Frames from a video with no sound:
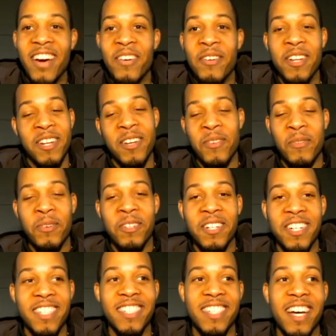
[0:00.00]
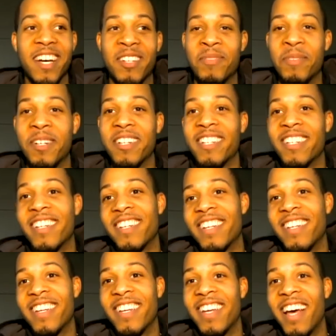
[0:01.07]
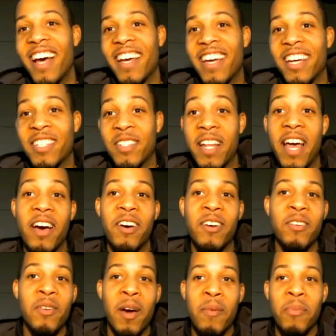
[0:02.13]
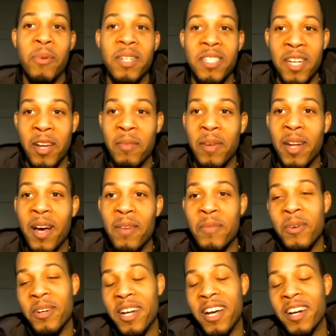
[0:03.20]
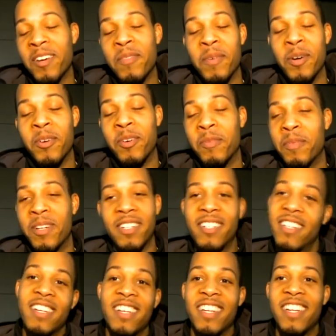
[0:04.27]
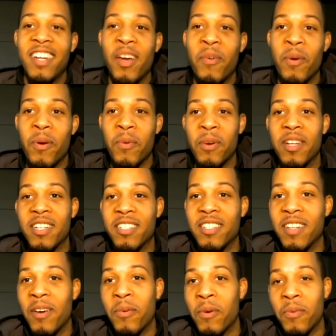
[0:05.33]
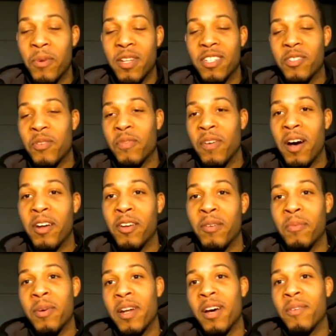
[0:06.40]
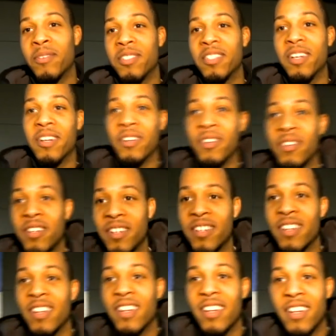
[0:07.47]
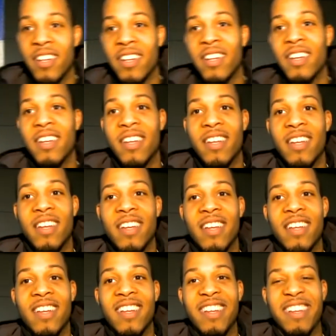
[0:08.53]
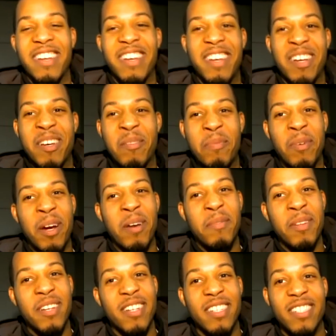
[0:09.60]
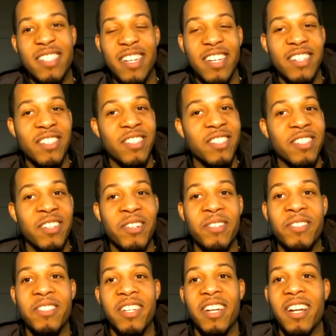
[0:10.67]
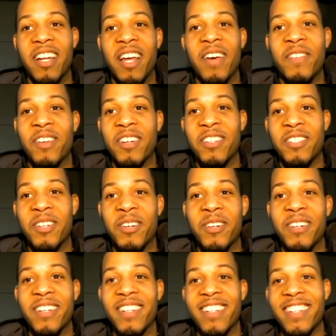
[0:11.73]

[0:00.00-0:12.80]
I really didn't want any socks, but I guess now you, I appreciate them a lot more now that I'm older, but they weren't really I wasn't really too fond of them when I was young. How old were you when you got the socks? Uh, probably 10 years old, 10, oh, 11 years man. old.